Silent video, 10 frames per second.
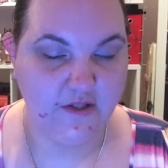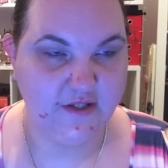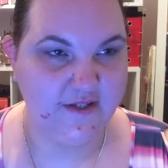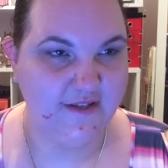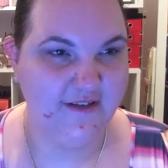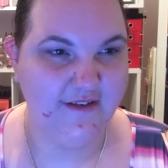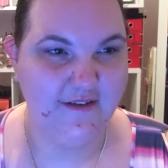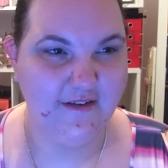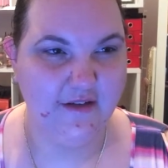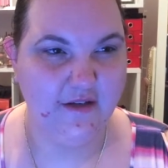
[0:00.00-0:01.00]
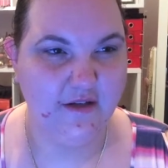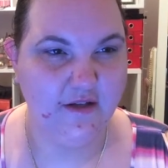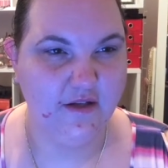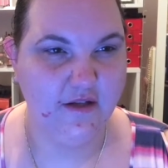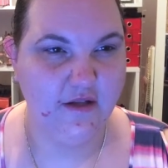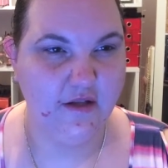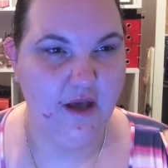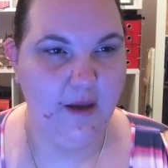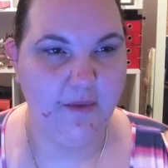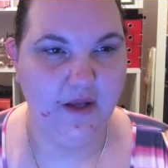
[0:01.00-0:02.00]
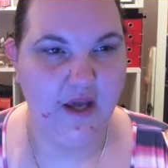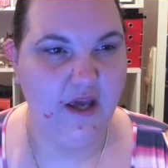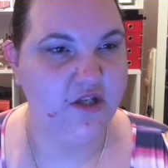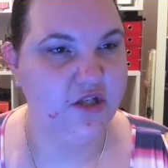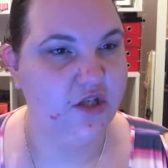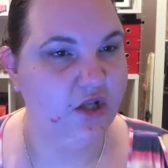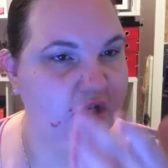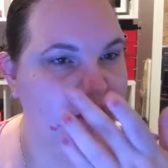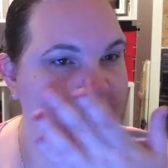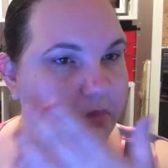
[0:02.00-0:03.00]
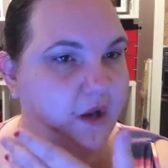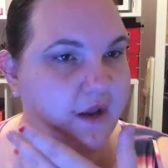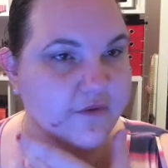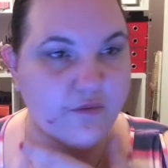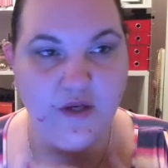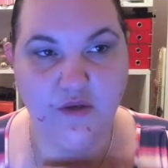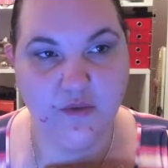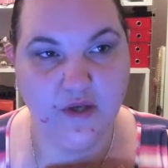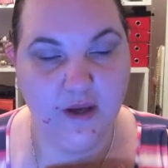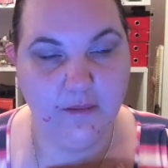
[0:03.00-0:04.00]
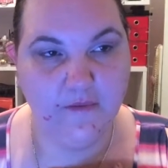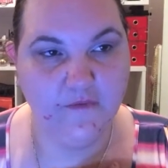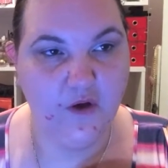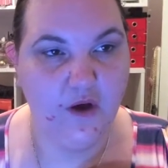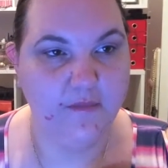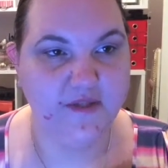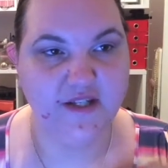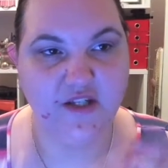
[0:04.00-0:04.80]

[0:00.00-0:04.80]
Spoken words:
just application, like you might have to redo it a couple of times.